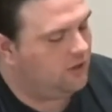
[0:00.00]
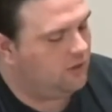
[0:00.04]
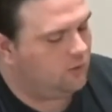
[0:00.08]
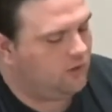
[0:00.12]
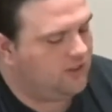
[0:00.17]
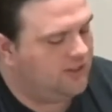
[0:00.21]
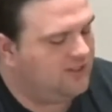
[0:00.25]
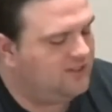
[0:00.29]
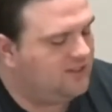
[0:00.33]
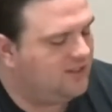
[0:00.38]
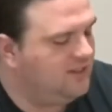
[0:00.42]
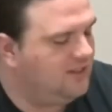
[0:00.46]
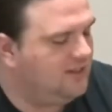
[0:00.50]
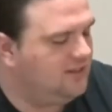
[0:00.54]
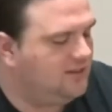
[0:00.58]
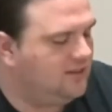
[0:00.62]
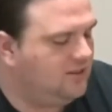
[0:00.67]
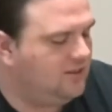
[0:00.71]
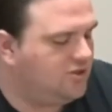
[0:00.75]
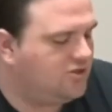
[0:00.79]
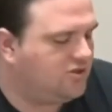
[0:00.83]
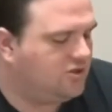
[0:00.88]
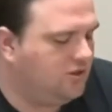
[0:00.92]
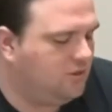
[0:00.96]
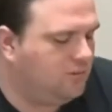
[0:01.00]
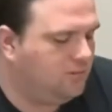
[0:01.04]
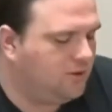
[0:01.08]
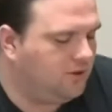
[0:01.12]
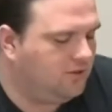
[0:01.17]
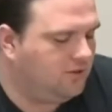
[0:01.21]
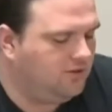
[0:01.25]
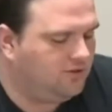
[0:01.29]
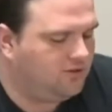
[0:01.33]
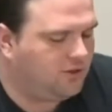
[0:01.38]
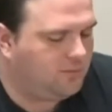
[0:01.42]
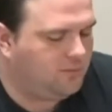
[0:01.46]
The reason these additional
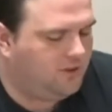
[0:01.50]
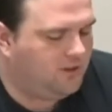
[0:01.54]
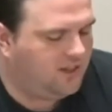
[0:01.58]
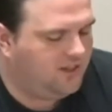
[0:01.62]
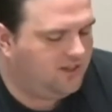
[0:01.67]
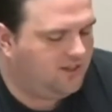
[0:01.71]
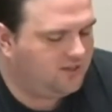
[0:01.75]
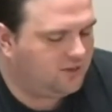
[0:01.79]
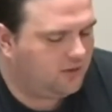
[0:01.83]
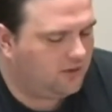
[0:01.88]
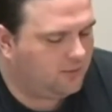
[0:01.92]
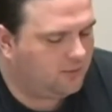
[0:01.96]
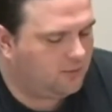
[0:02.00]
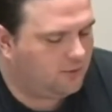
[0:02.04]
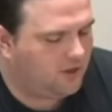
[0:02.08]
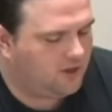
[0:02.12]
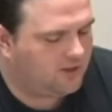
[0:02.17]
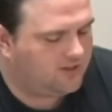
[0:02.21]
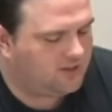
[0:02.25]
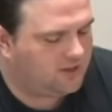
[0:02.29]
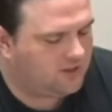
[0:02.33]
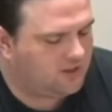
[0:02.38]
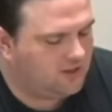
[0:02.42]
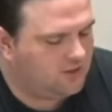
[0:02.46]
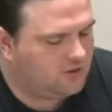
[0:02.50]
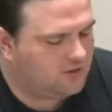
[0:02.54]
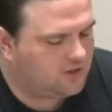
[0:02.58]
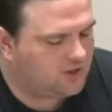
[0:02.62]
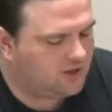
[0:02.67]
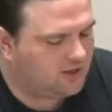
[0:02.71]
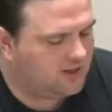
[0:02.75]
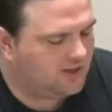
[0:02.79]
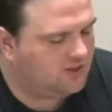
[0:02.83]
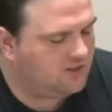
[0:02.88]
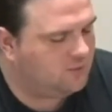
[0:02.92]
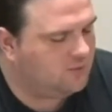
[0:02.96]
burdens are placed on the
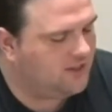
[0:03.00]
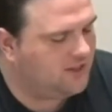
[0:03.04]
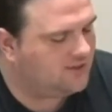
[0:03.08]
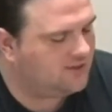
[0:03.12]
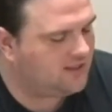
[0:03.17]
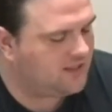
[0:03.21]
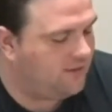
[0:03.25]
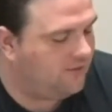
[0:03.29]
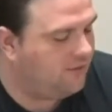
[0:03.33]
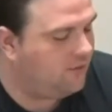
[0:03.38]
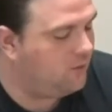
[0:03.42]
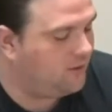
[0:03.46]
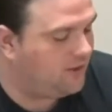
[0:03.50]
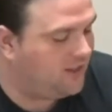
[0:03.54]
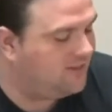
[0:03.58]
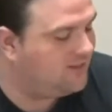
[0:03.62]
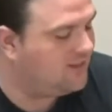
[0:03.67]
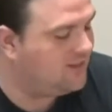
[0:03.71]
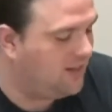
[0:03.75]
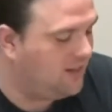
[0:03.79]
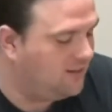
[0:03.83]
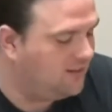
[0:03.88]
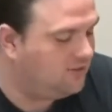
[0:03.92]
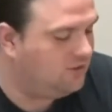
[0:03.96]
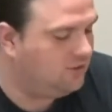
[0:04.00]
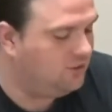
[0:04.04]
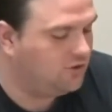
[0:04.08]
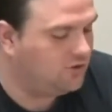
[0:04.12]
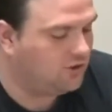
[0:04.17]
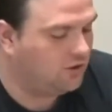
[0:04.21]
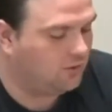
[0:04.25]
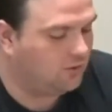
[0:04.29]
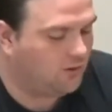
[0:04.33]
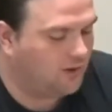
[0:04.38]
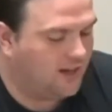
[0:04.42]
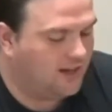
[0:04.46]
prosecution is because everyone has a
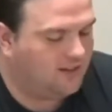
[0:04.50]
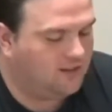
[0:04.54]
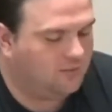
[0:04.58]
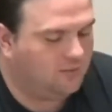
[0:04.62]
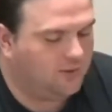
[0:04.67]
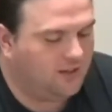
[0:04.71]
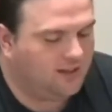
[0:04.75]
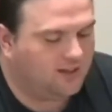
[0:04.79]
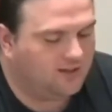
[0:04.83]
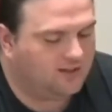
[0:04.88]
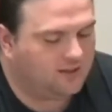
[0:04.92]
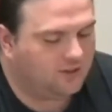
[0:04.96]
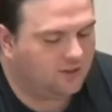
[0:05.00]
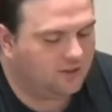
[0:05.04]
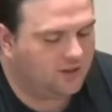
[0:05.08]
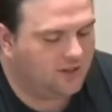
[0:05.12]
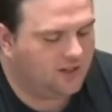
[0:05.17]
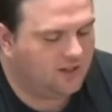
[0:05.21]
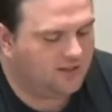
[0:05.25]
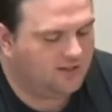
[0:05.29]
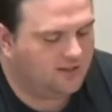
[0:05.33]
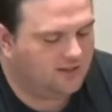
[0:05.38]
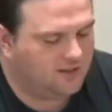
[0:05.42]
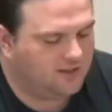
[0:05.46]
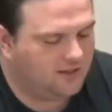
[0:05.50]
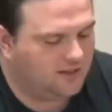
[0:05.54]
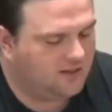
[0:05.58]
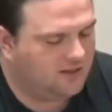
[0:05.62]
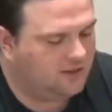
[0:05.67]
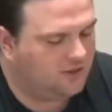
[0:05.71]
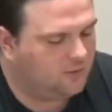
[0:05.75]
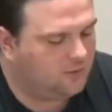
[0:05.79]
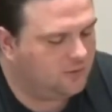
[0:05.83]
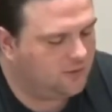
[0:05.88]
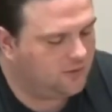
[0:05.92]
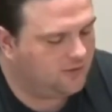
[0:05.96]
constitutional right to be considered innocent
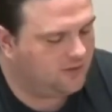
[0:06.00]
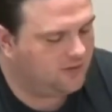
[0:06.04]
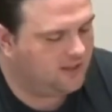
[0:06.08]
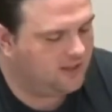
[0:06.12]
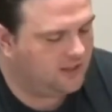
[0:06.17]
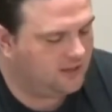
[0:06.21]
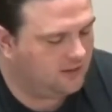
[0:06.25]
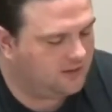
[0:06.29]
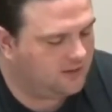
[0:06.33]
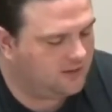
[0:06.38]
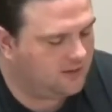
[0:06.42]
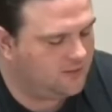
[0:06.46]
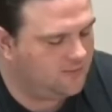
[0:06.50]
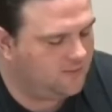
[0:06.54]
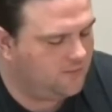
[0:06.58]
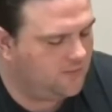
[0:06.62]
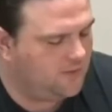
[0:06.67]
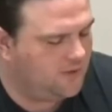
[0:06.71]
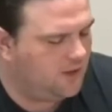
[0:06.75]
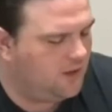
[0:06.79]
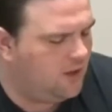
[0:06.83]
until proven guilty.